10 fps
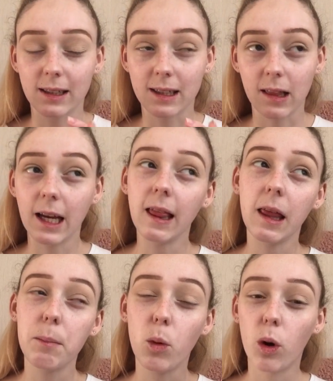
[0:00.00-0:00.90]

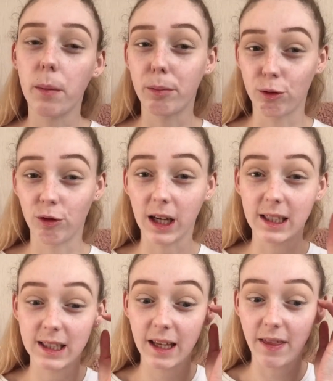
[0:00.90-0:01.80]
slightly more
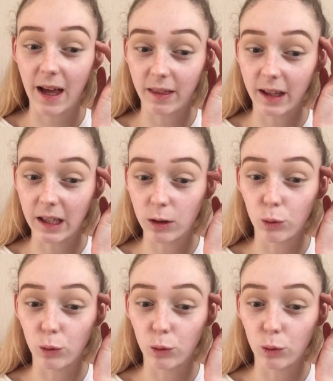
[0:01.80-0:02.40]
pricey than like